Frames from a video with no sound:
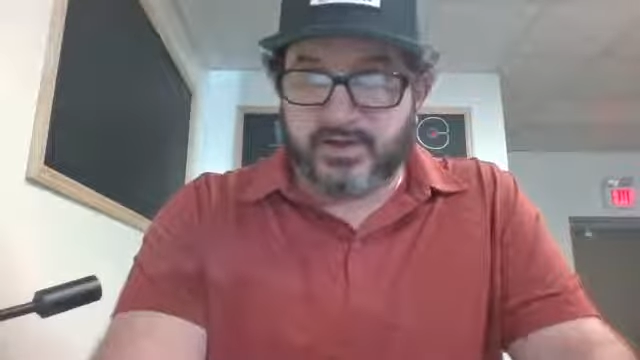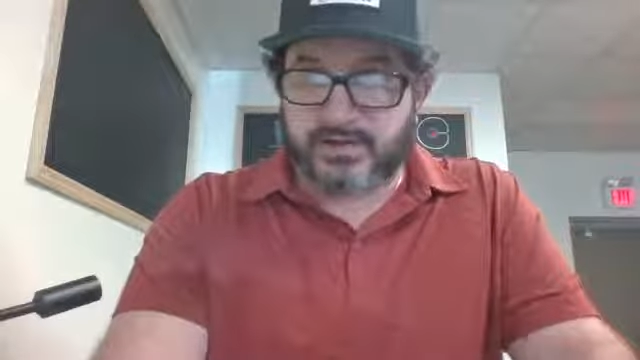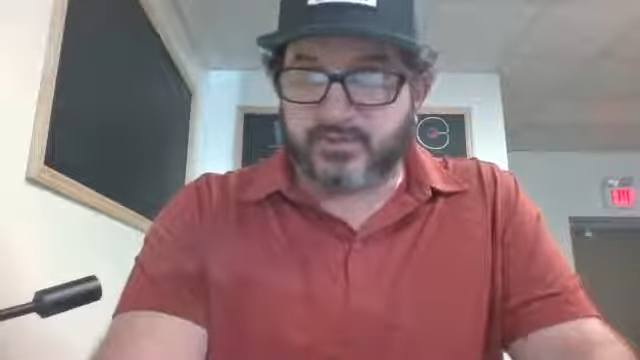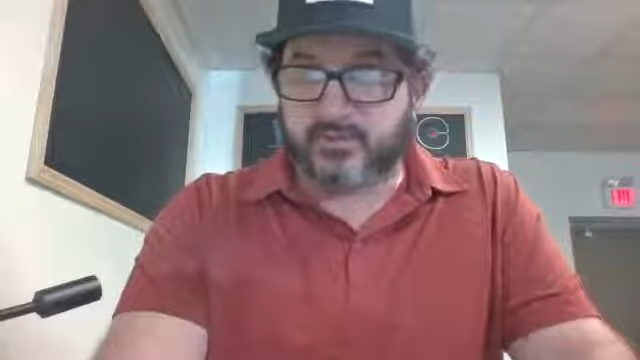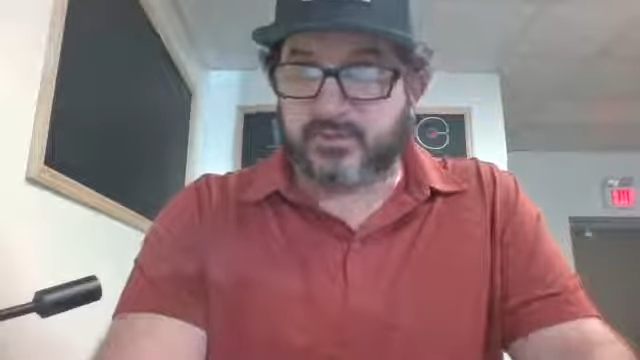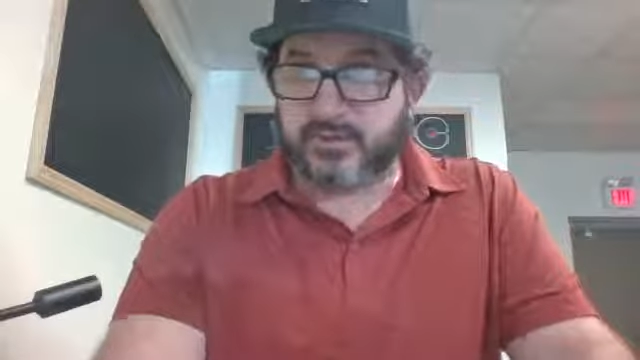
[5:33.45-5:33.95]

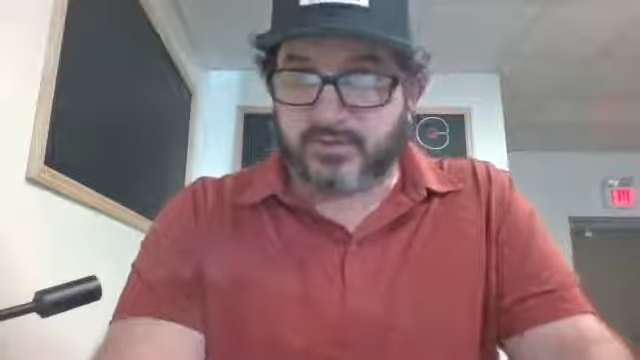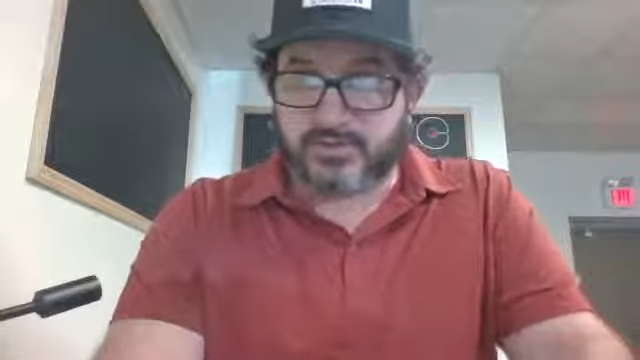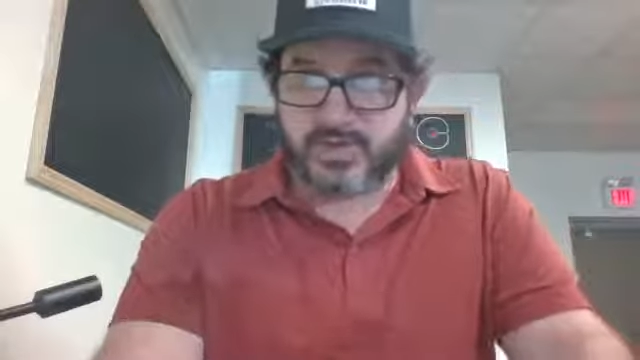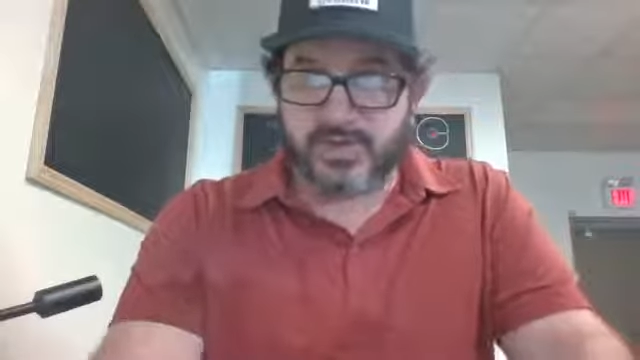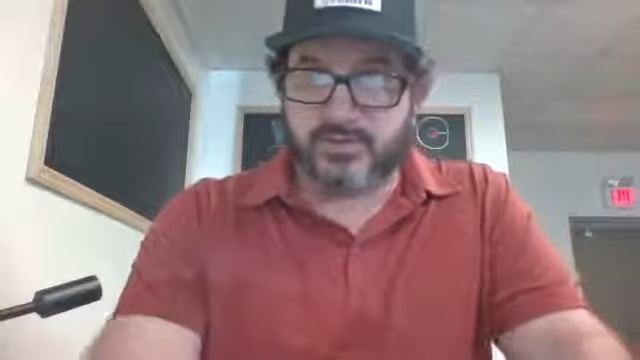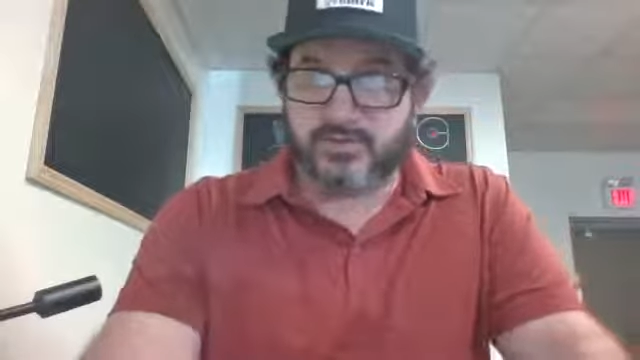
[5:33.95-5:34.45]
That's what we're going to
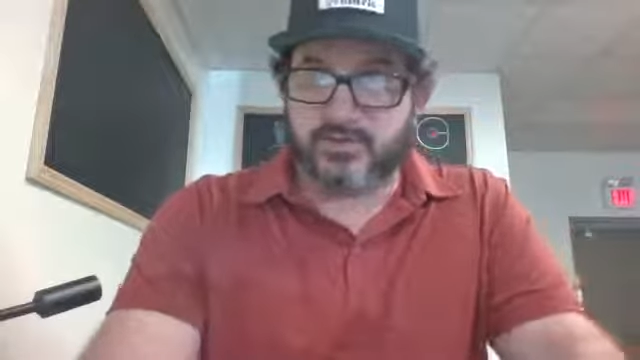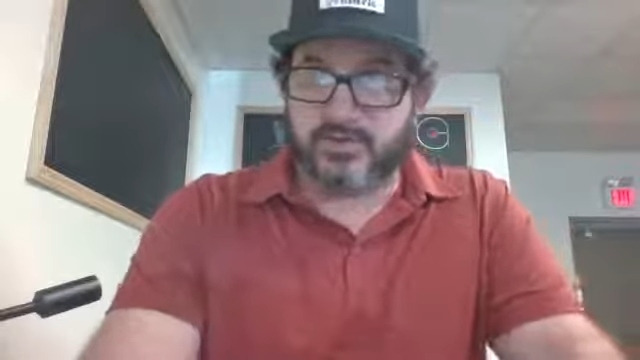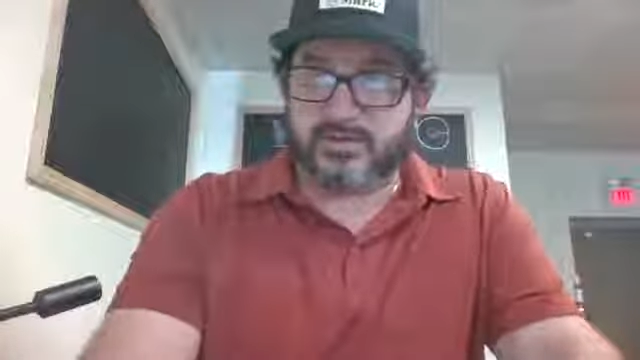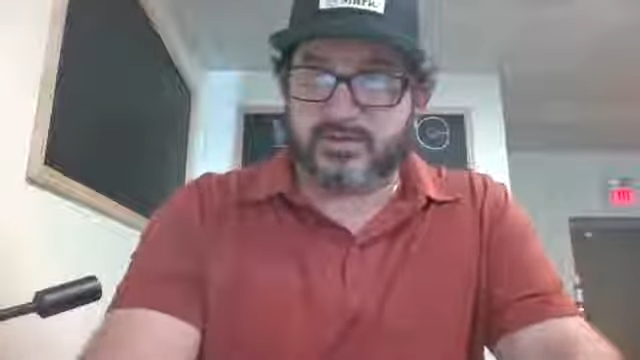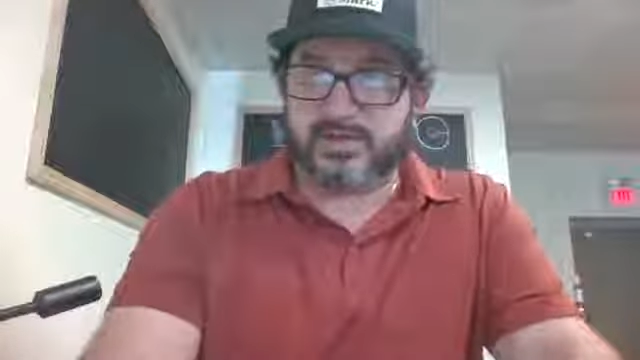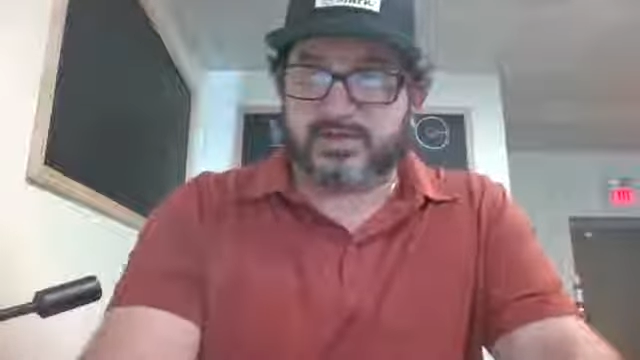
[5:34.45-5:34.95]
try and do
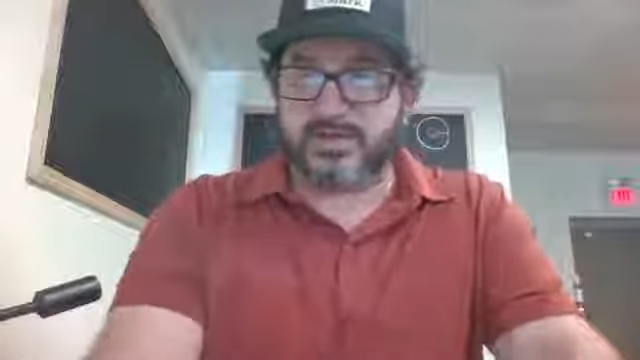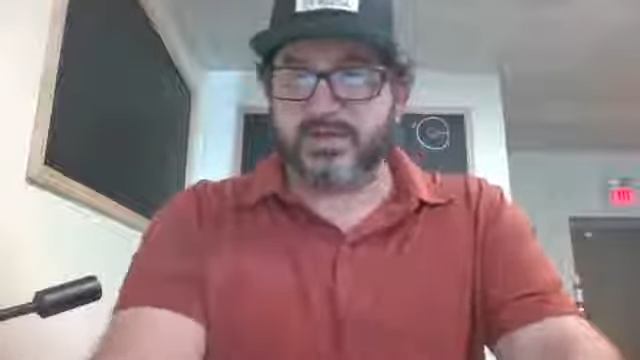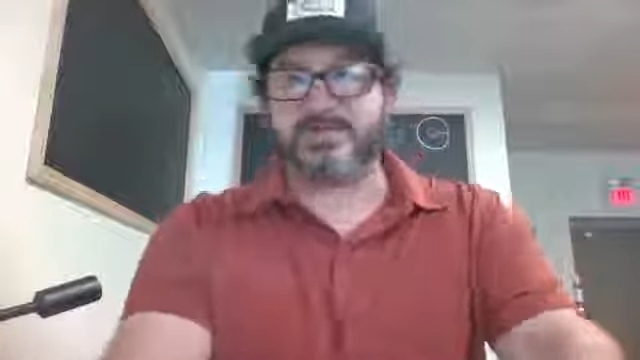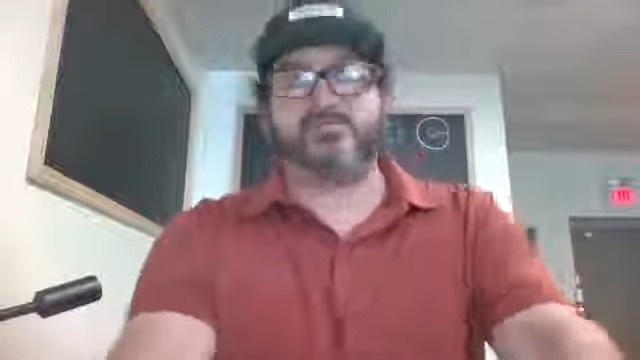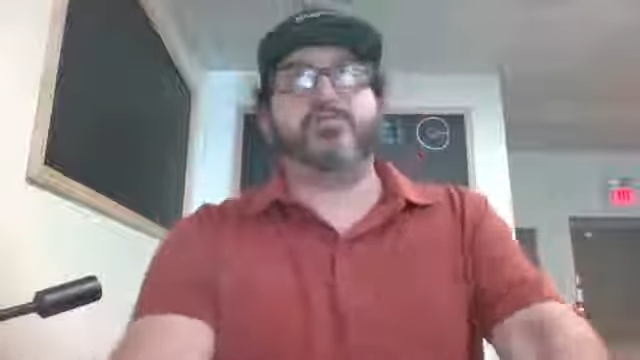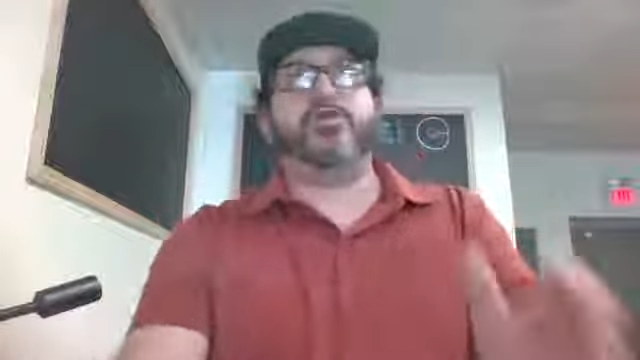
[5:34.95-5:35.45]
all day today.
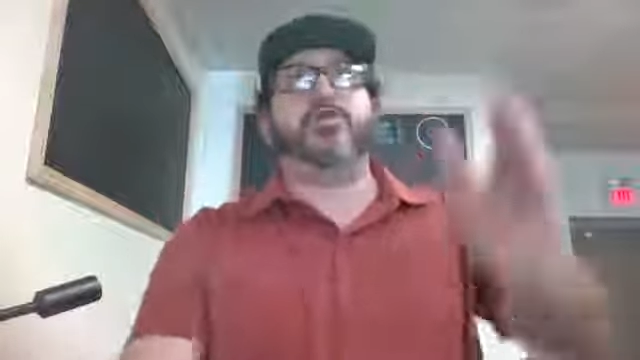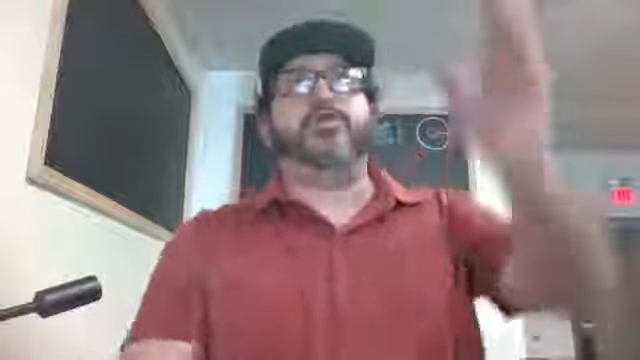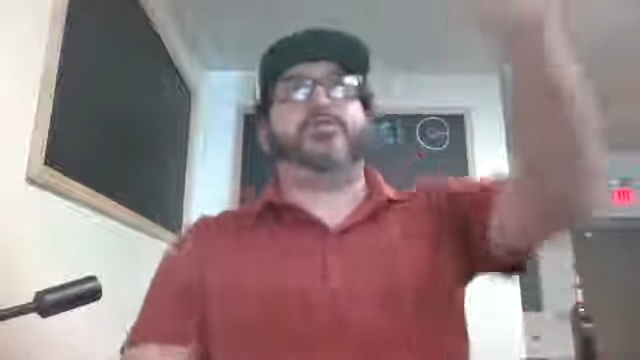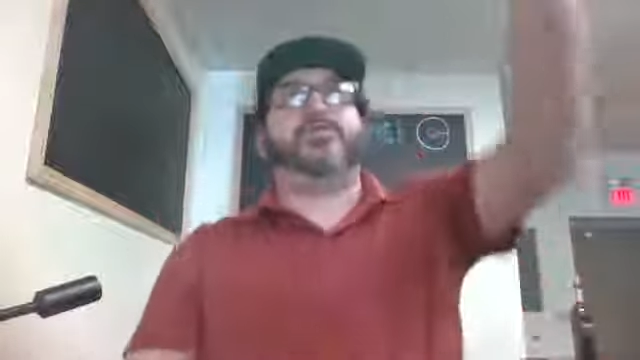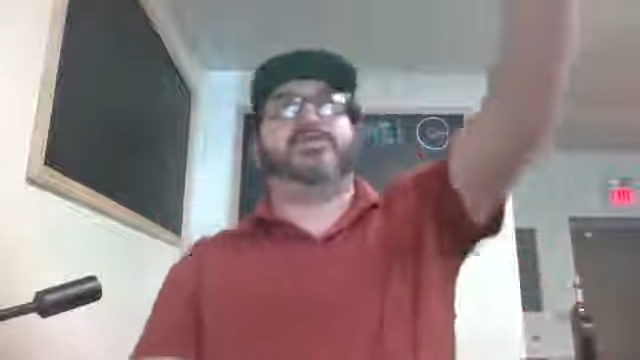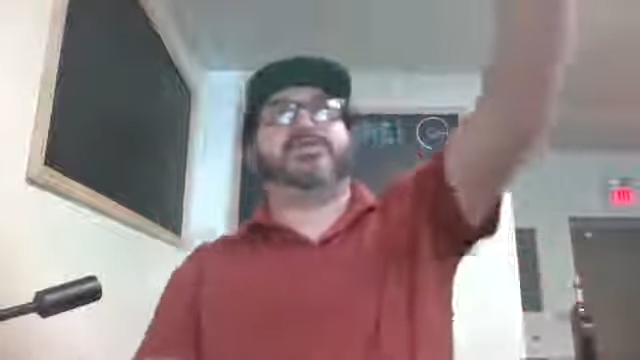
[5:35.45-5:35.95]
It's beautiful.